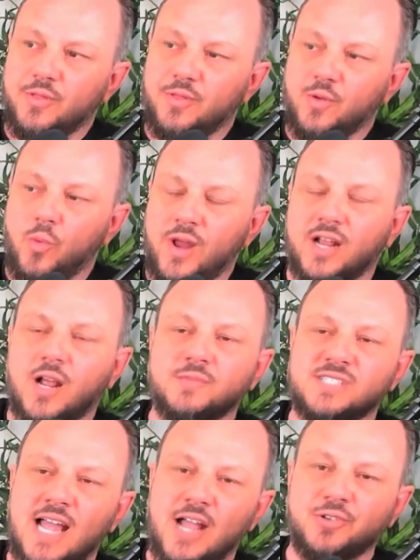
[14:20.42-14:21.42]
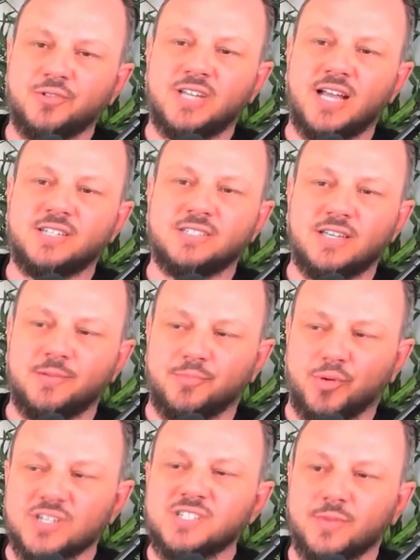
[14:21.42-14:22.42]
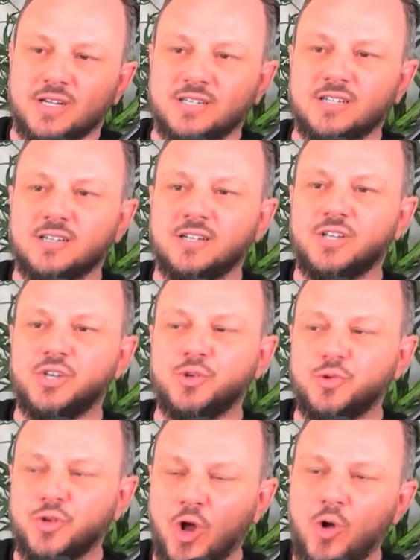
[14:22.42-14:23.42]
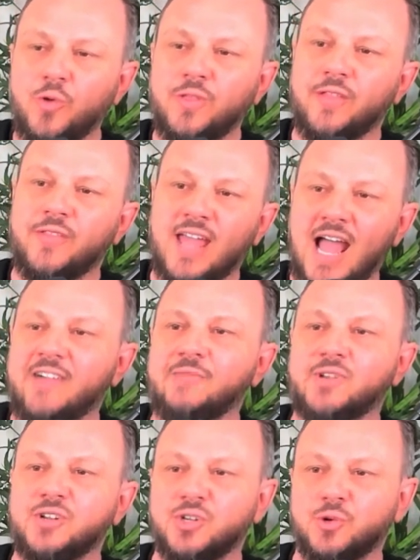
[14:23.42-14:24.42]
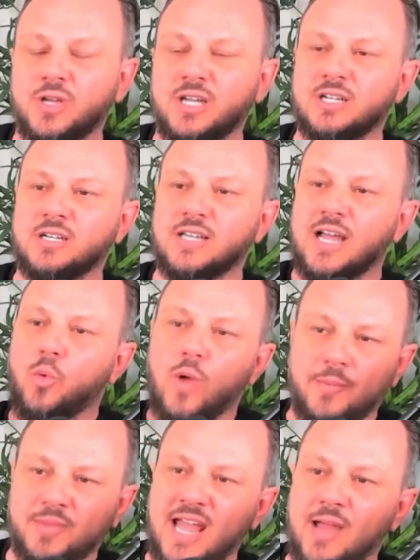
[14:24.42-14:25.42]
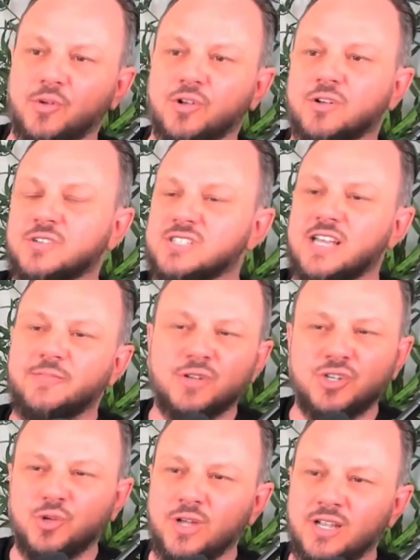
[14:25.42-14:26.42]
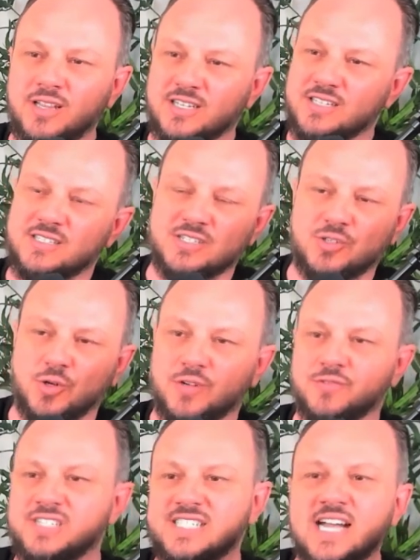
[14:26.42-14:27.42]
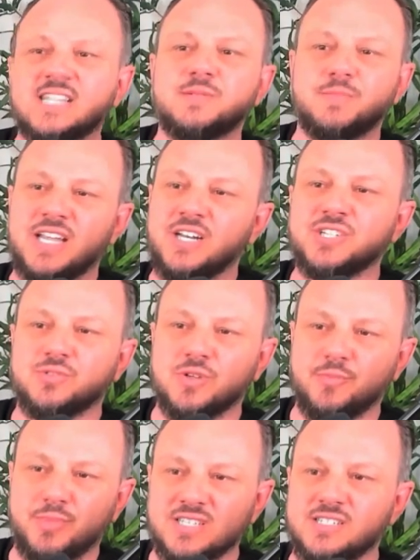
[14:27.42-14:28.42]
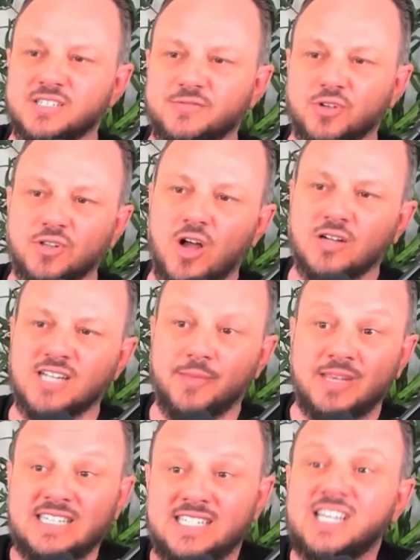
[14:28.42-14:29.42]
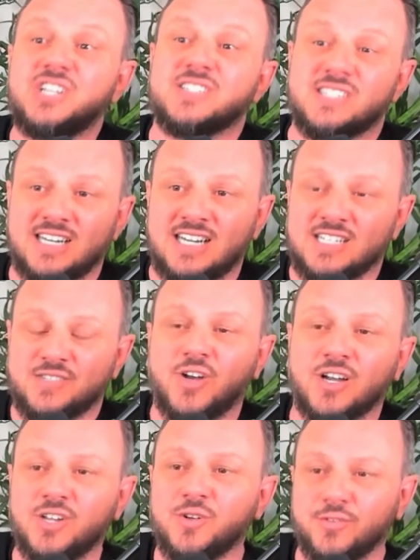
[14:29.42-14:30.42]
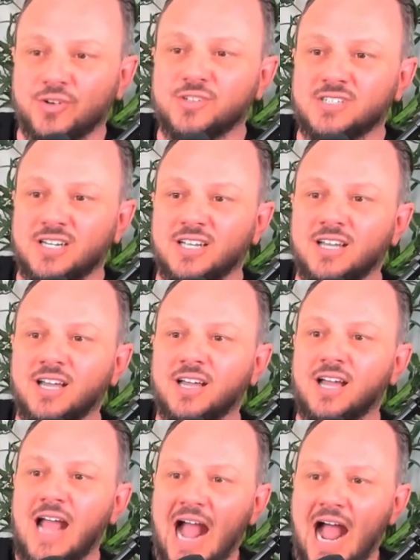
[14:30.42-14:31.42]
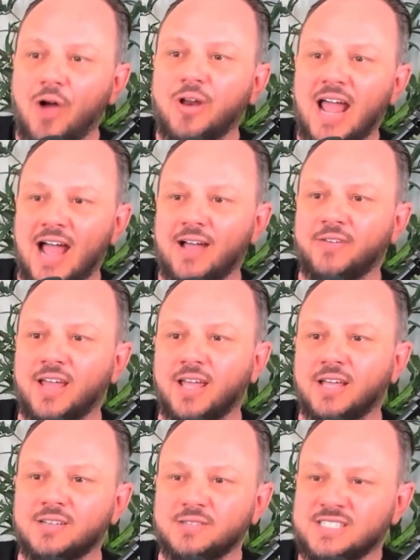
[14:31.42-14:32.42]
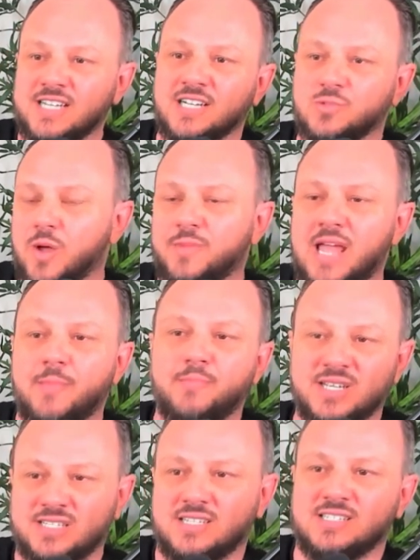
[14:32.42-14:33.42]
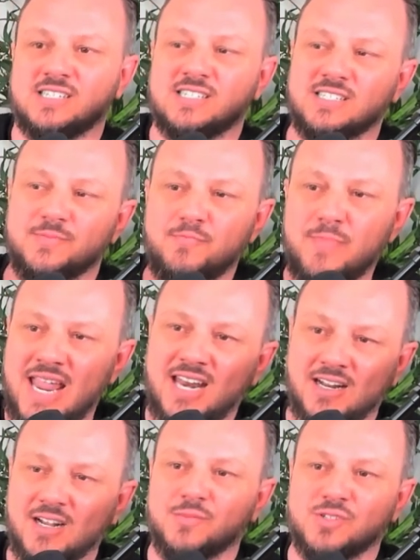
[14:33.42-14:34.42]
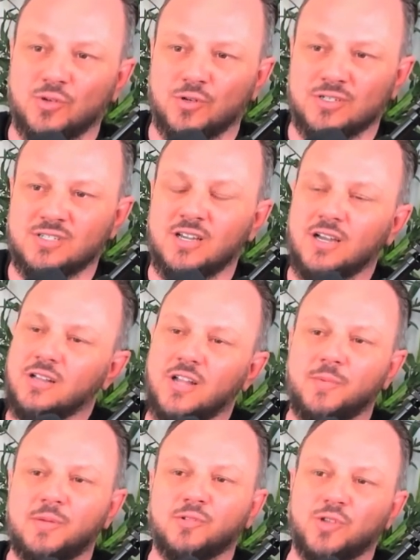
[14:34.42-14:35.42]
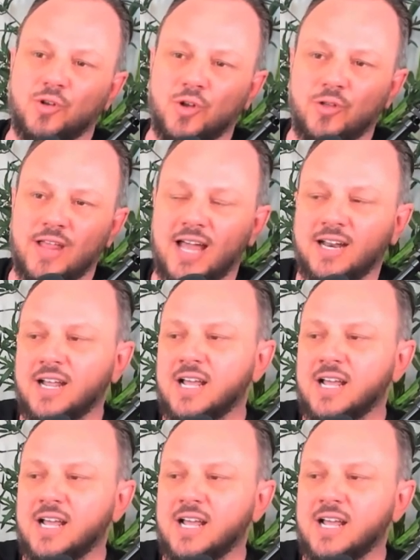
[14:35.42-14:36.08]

when it comes to Andrew Tate's imprisonment, you know that they have been doing like webcam girls and they've been doing this sort of sex industry business for a long time. He teaches it in his fucking university how right. to have a sex webcam business. It's his main income source. A lot of people don't know that.